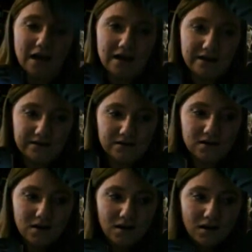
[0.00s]
and
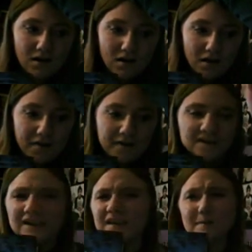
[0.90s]
I've
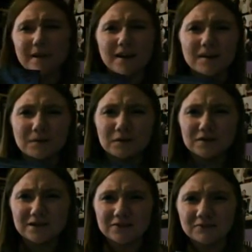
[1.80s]
seen the American ones
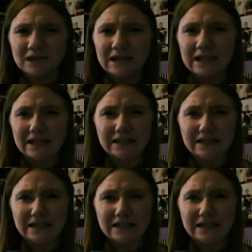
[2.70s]
and don't really,